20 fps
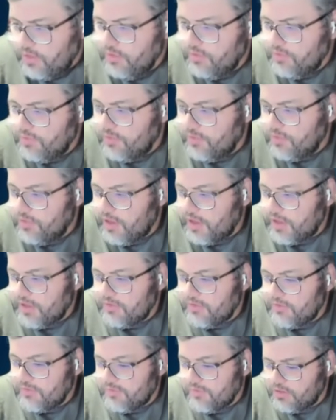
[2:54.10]
So that
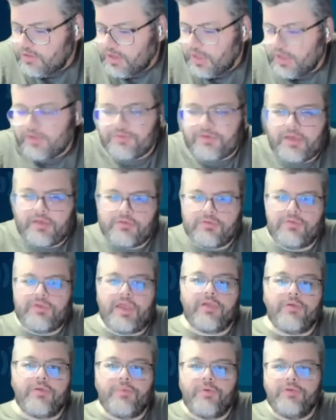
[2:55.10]
is, check us out,
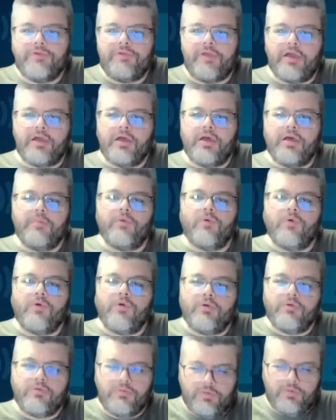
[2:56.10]
stackyourpoints.com,
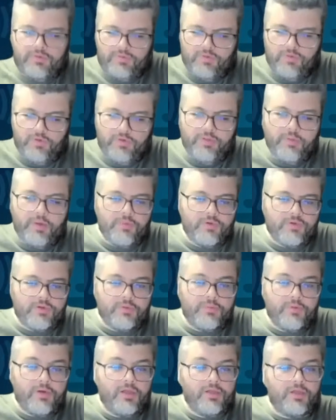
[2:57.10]
or just join the
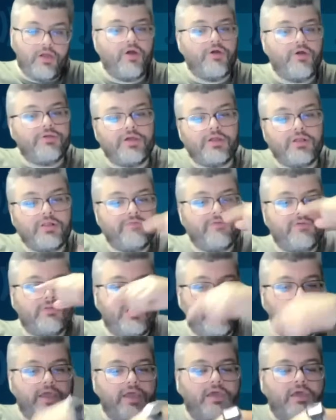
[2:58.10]
membership on our channel if you'd
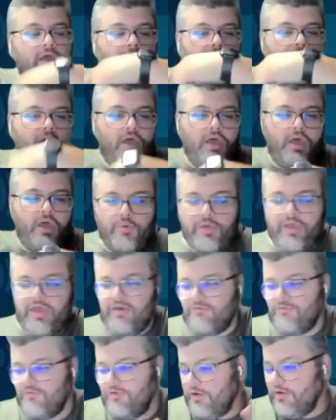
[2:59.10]
like. We
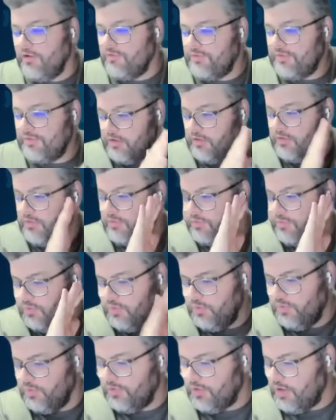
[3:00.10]
have various tiers.
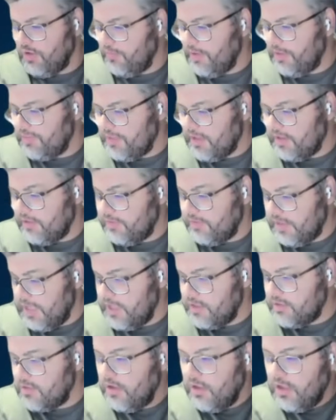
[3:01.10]
We will talk about that at the end,